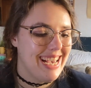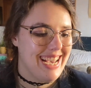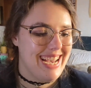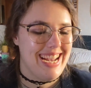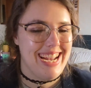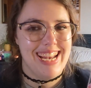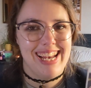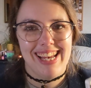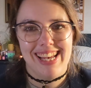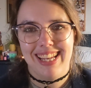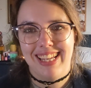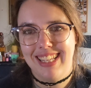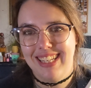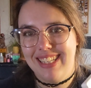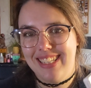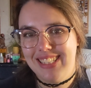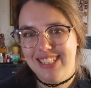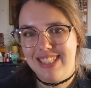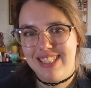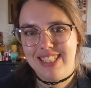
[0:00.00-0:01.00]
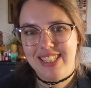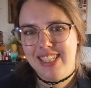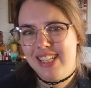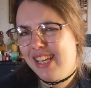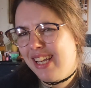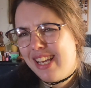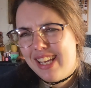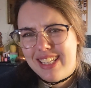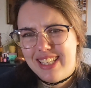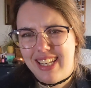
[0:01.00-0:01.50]
and
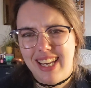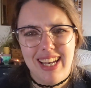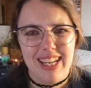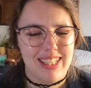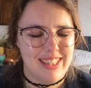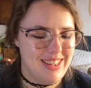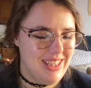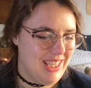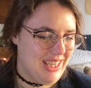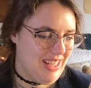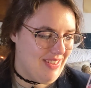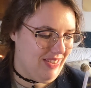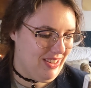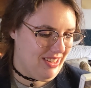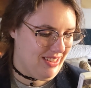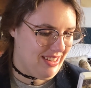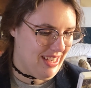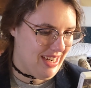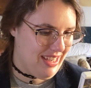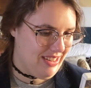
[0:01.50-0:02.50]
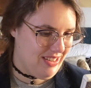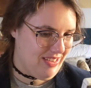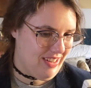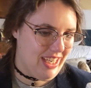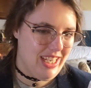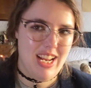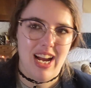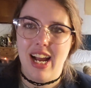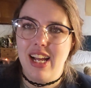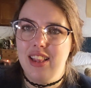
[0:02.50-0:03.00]
yeah, the level design is
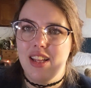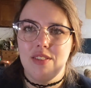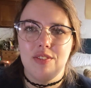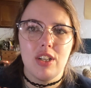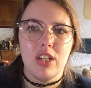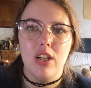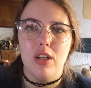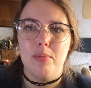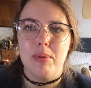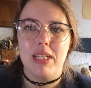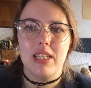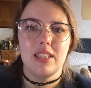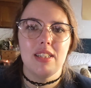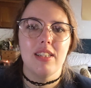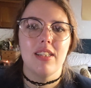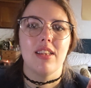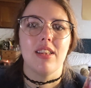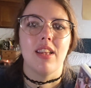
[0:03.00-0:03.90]
great. I love Kirby.